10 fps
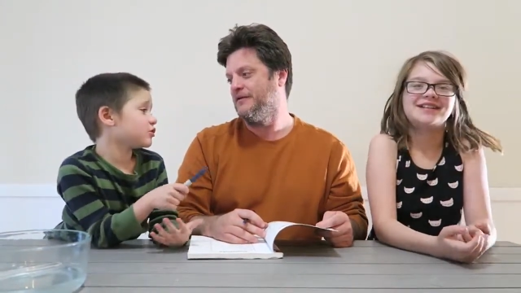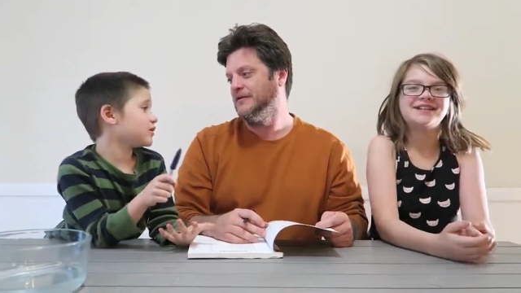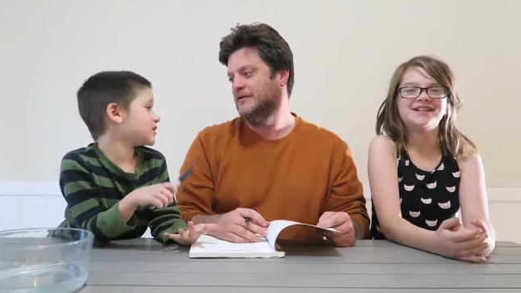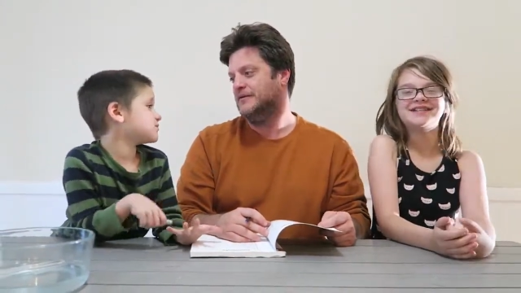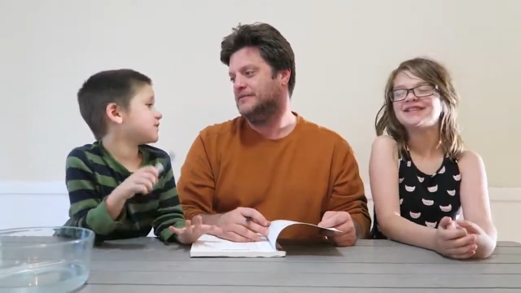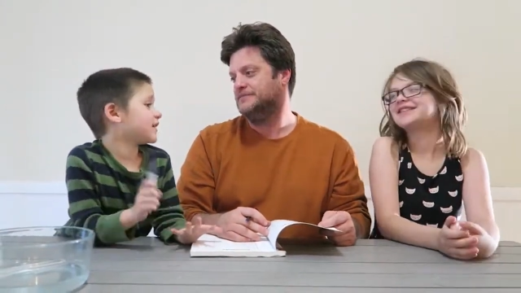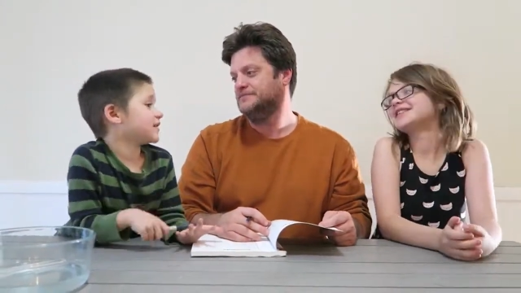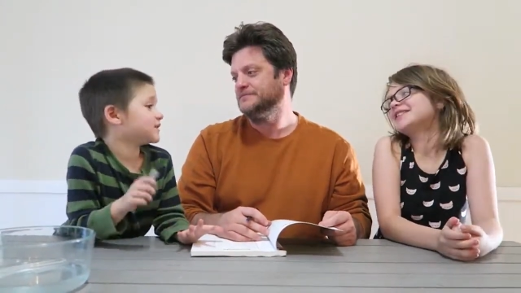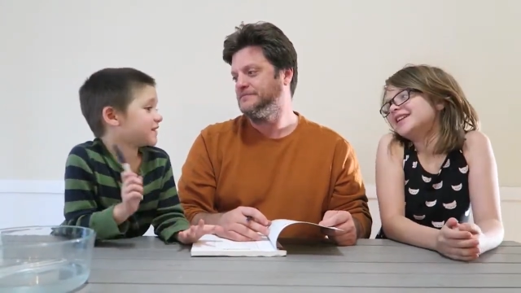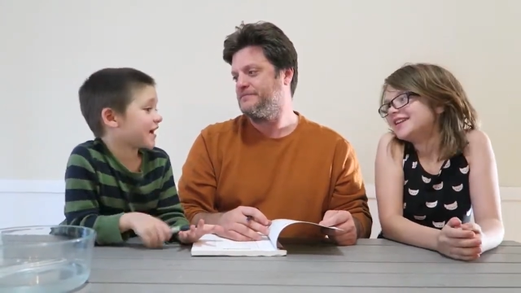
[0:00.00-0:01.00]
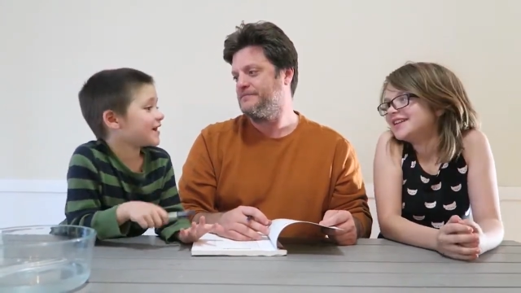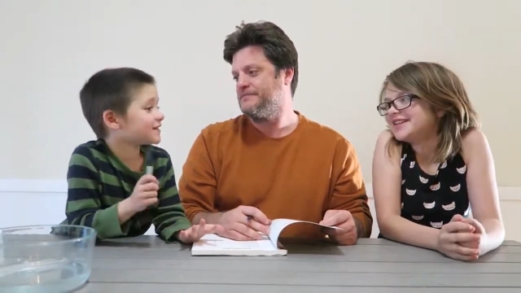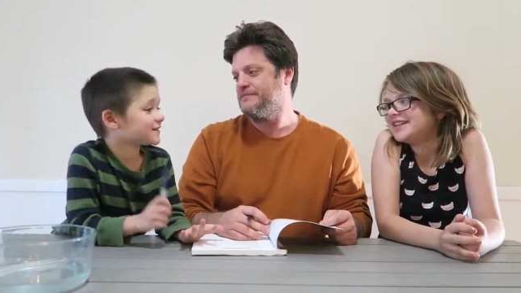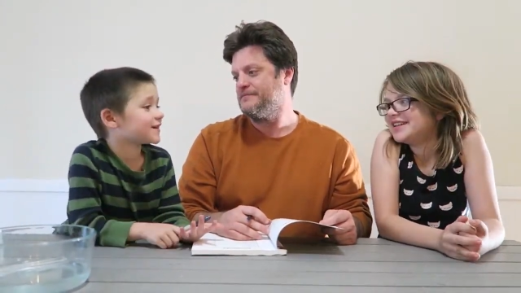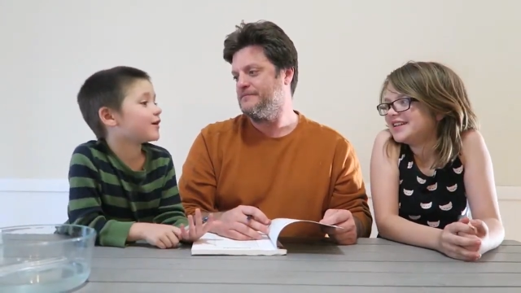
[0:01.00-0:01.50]
Speaker 1: do this because
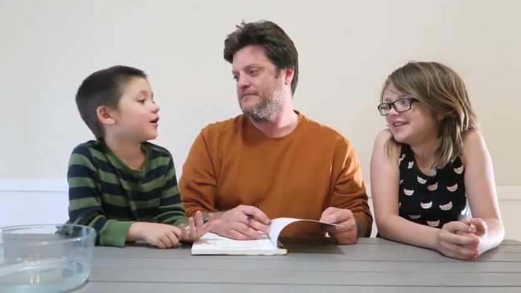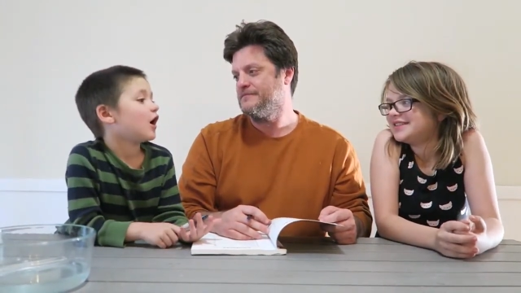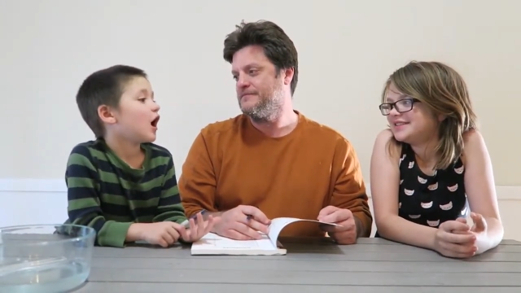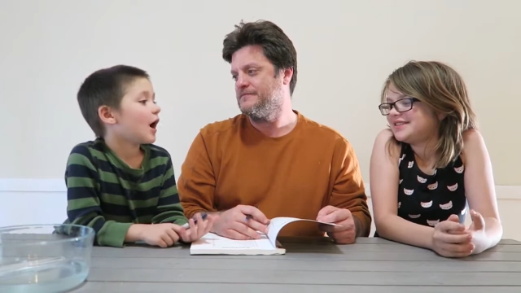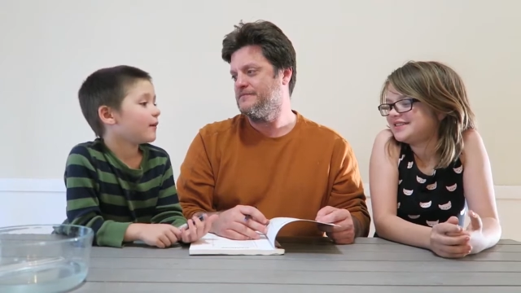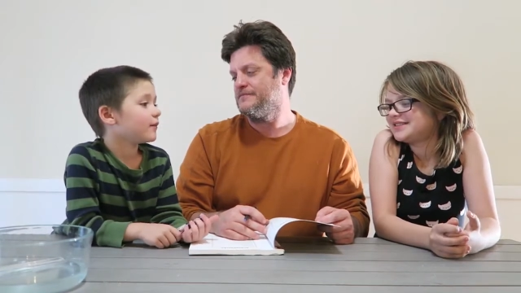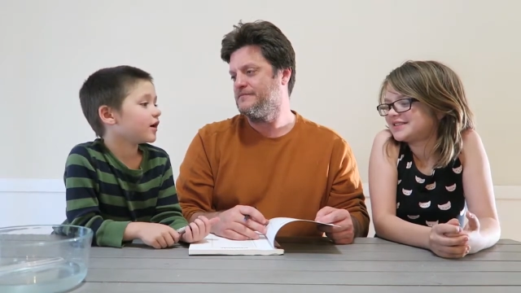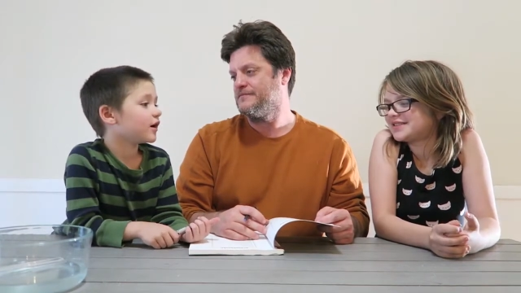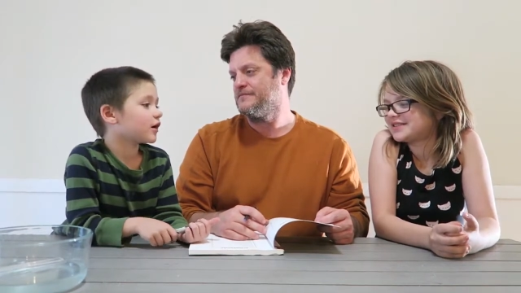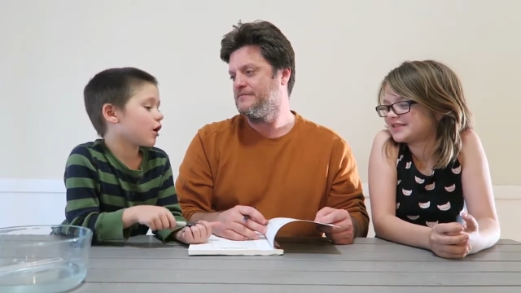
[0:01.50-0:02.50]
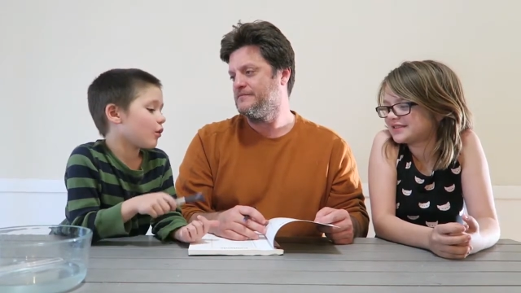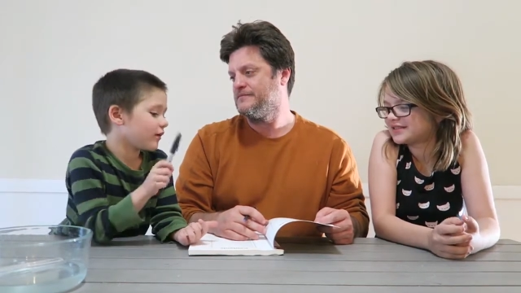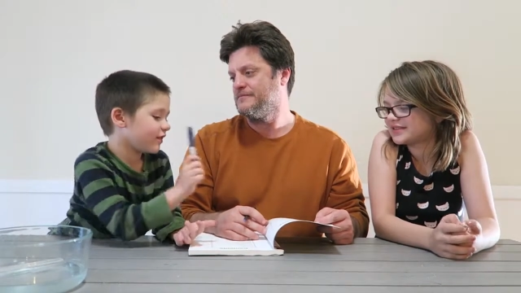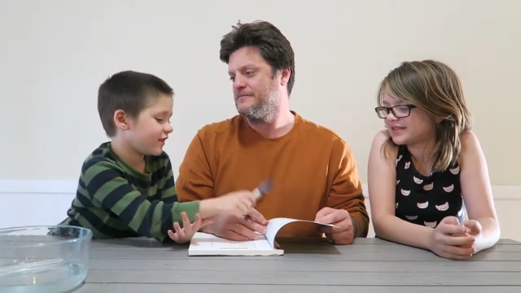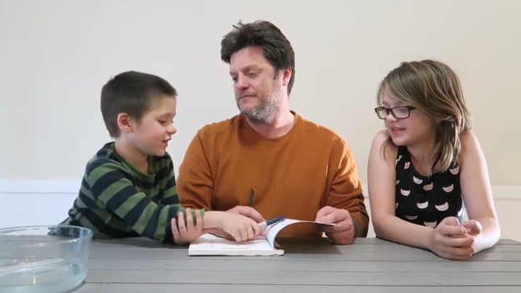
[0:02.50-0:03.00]
that sound. I'm gonna go
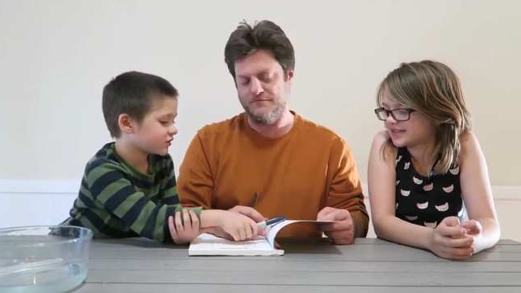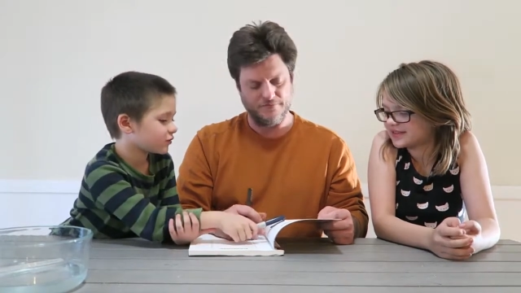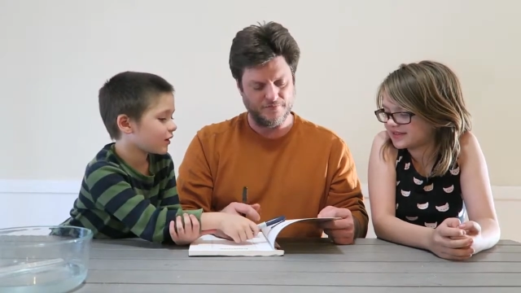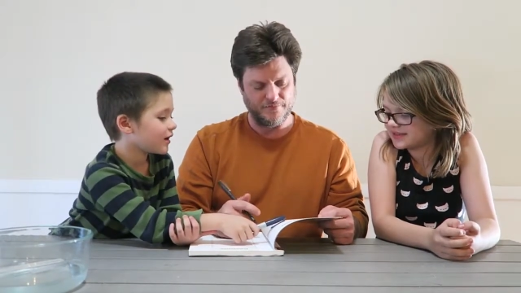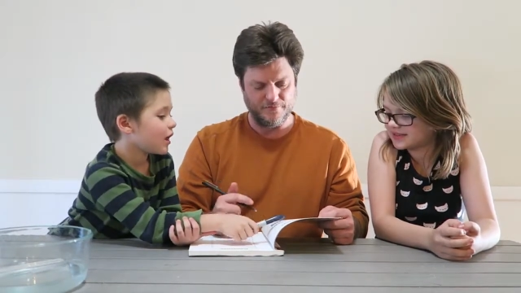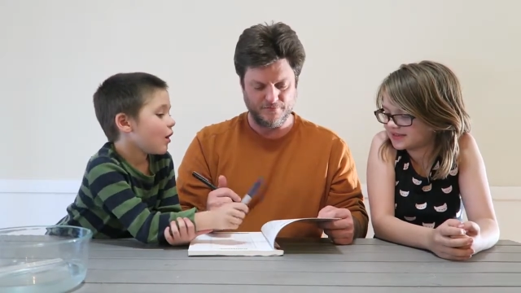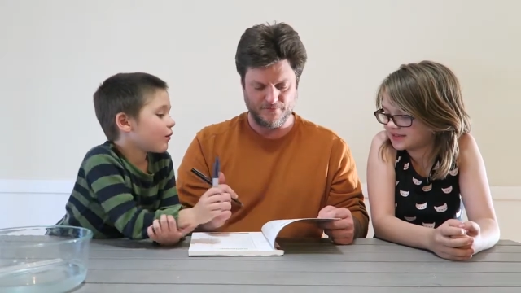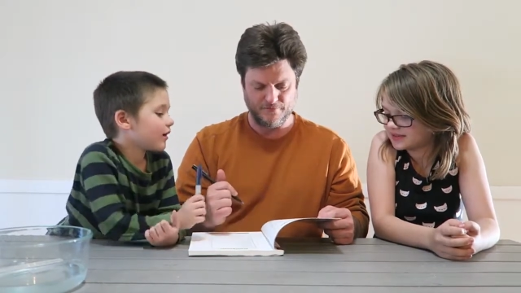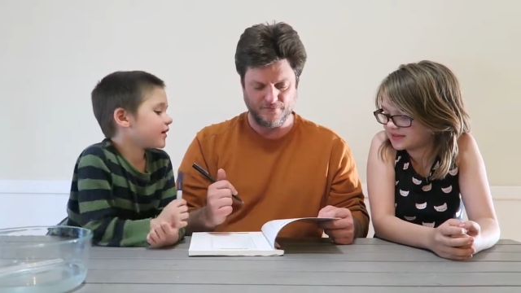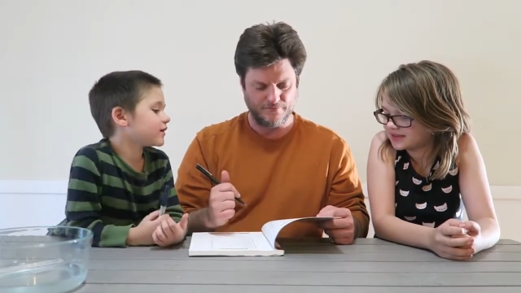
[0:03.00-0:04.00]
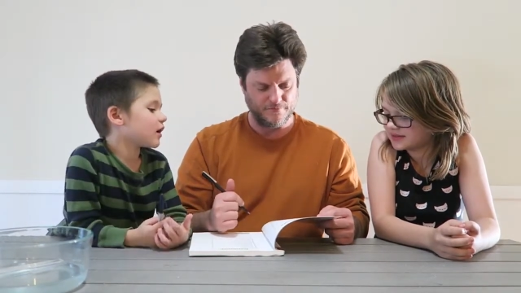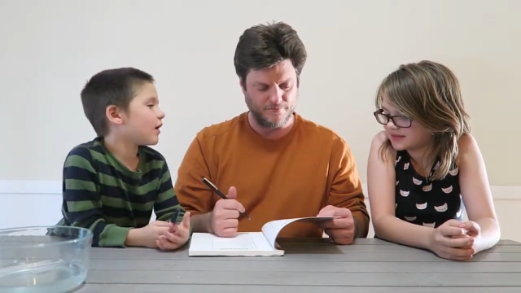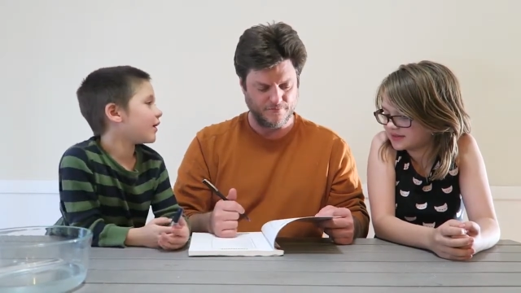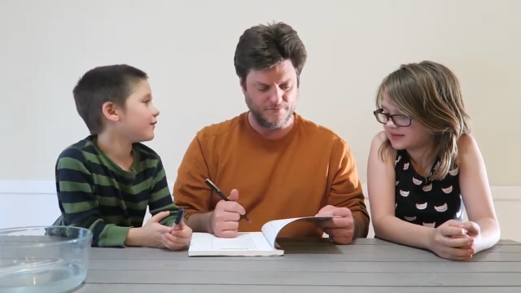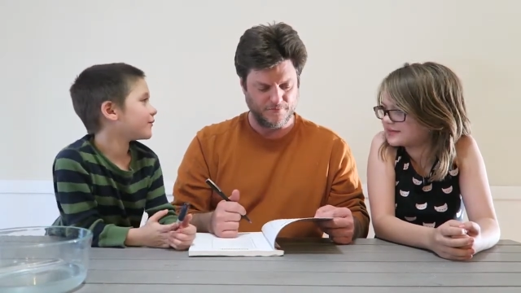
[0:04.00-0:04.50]
with this one. One
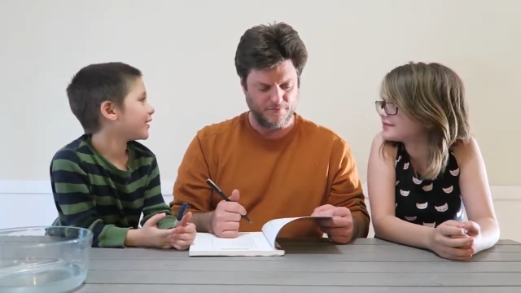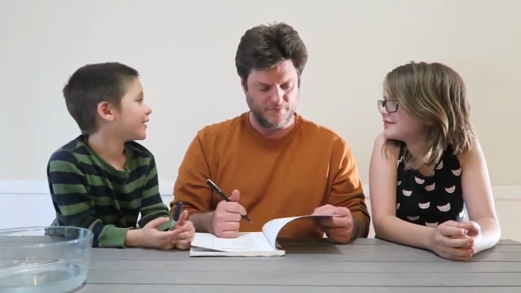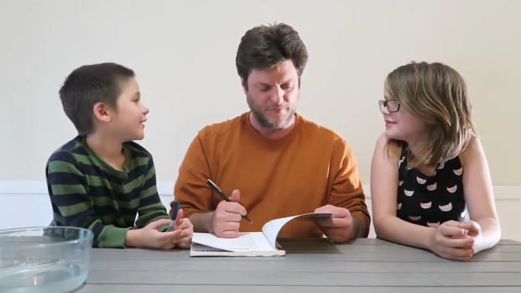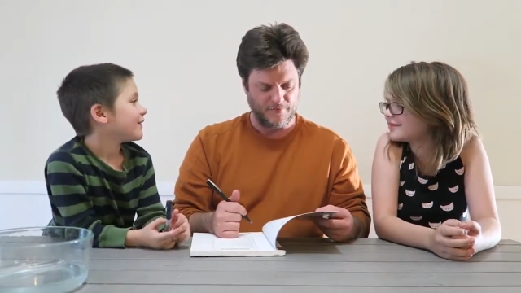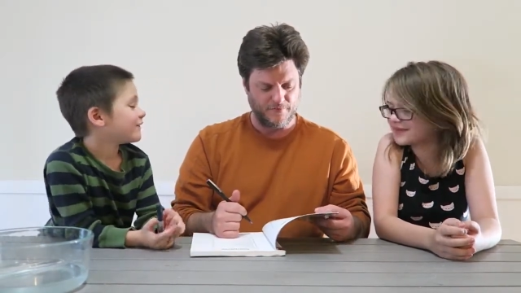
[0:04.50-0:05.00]
on my